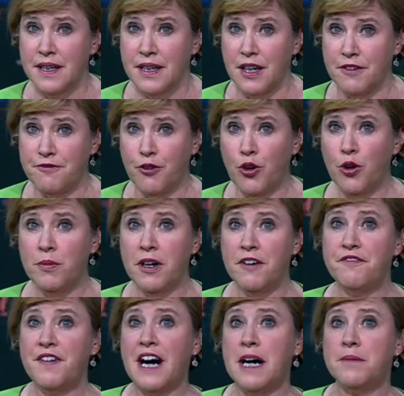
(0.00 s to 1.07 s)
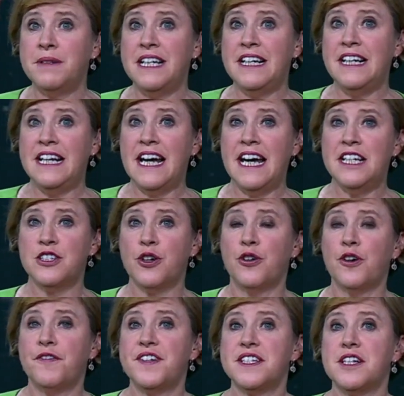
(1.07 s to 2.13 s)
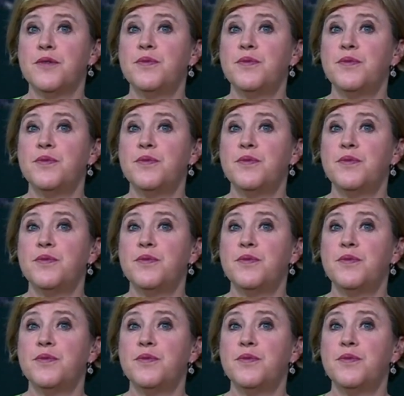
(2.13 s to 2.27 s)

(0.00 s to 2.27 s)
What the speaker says: A former family liaison officer